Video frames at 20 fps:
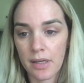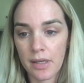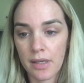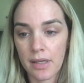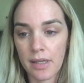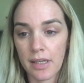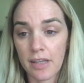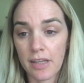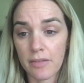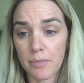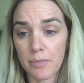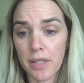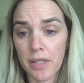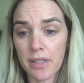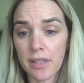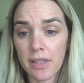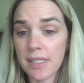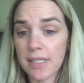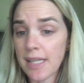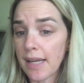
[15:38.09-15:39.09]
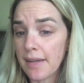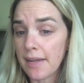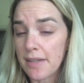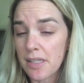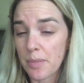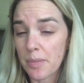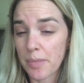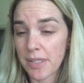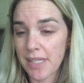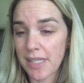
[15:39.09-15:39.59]
If Muller intended
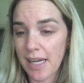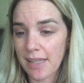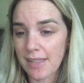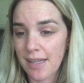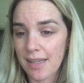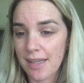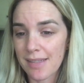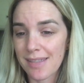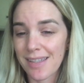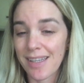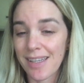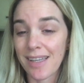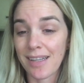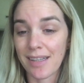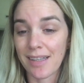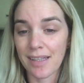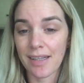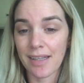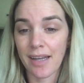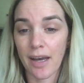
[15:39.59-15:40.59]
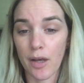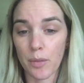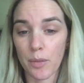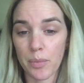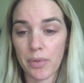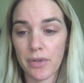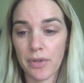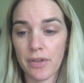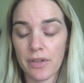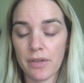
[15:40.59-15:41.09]
to protect us, he needed help.
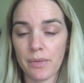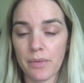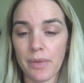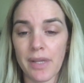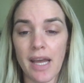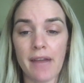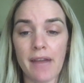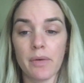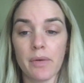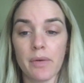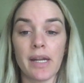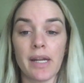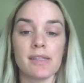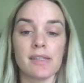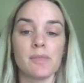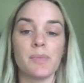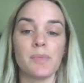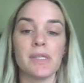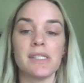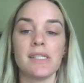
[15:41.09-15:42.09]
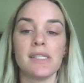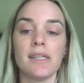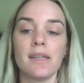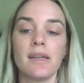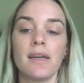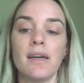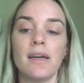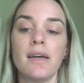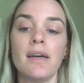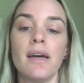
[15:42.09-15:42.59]
With everyone else busy,
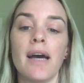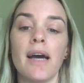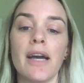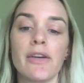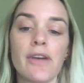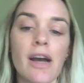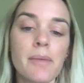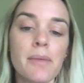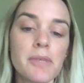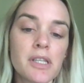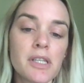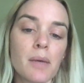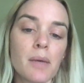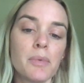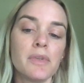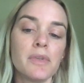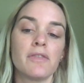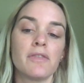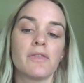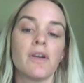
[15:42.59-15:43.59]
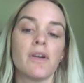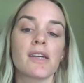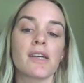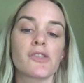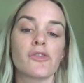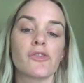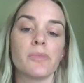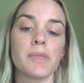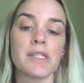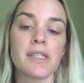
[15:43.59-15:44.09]
I grabbed a couple of
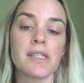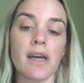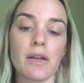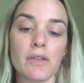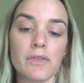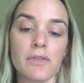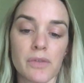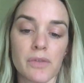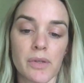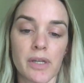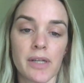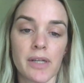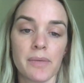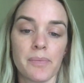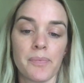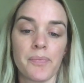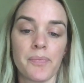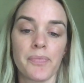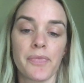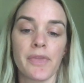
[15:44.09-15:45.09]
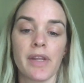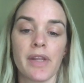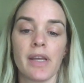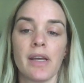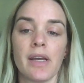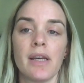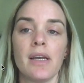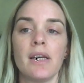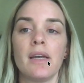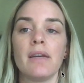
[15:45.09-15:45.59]
rocks from the tunnel floor.
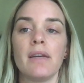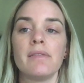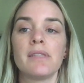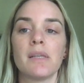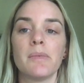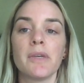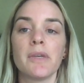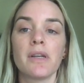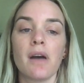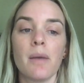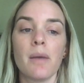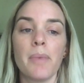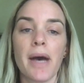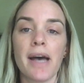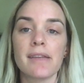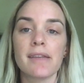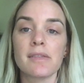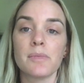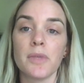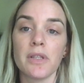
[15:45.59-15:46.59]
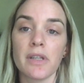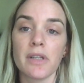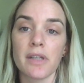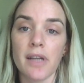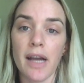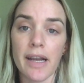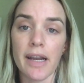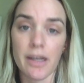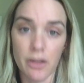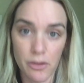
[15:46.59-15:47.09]
If someone got past Muller,
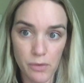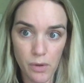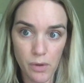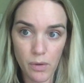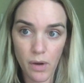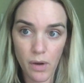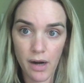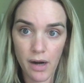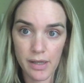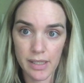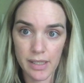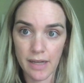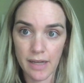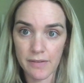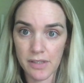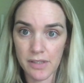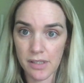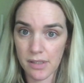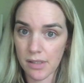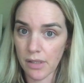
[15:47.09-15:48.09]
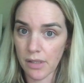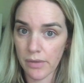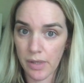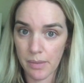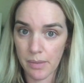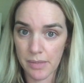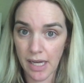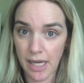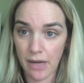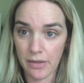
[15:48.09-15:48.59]
I could throw hard enough to slow
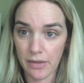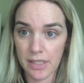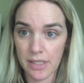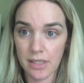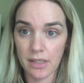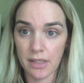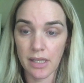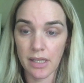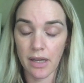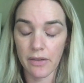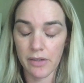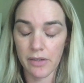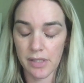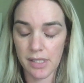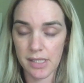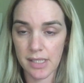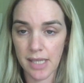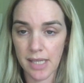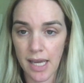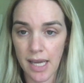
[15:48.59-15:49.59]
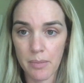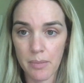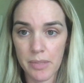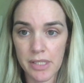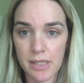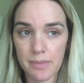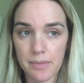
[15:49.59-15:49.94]
him down until the others escaped.